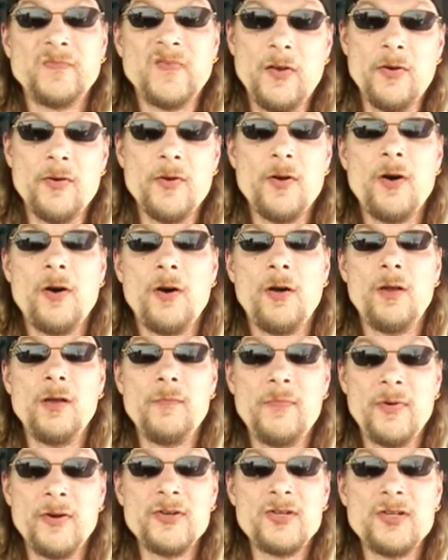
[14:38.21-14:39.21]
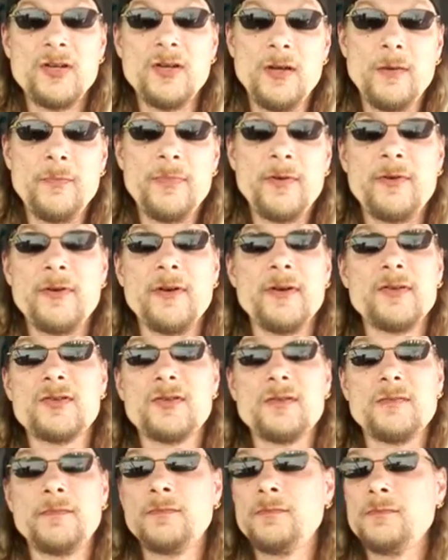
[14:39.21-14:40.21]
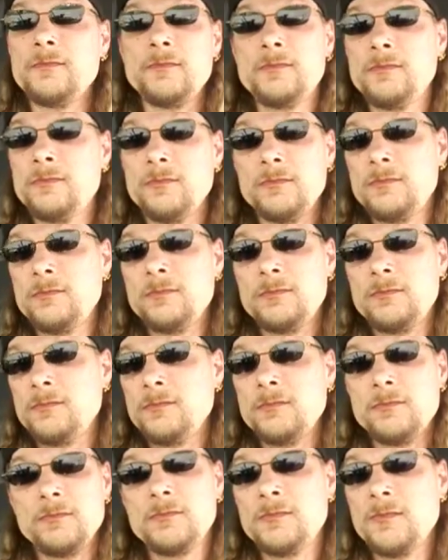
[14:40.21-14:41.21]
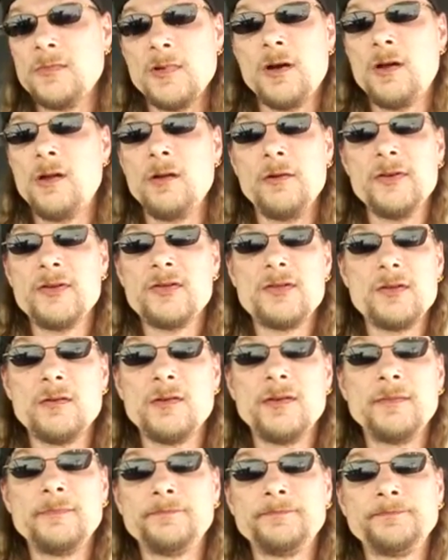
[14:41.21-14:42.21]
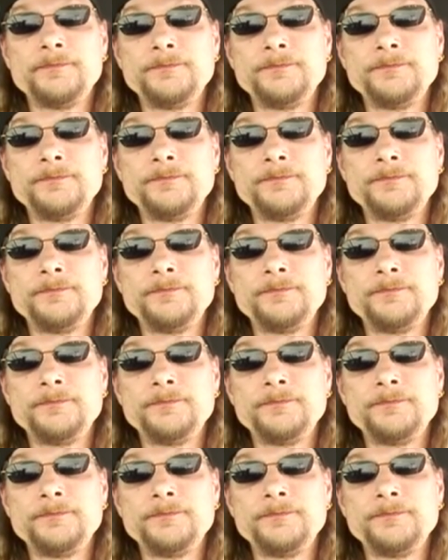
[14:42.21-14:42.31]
You're all a bunch of hypocrites. All there is to it.